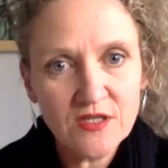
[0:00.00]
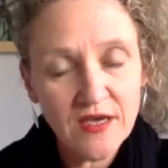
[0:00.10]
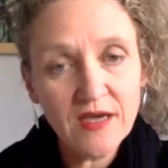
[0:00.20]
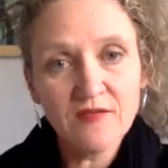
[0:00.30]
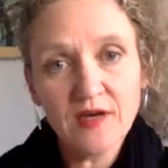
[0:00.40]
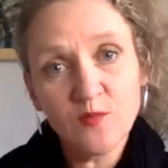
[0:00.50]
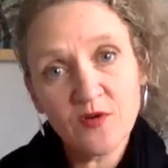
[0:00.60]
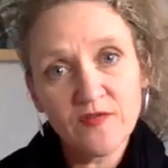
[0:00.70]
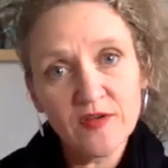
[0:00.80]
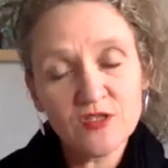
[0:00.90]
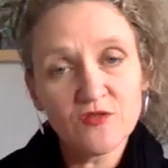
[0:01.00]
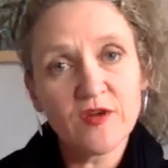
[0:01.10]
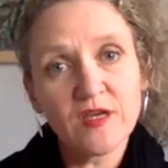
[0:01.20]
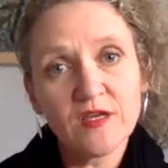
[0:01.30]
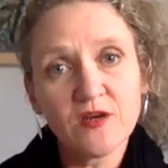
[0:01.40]
have our profession
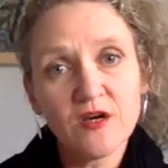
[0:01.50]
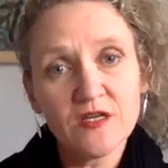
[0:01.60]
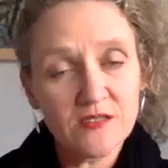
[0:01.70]
recognised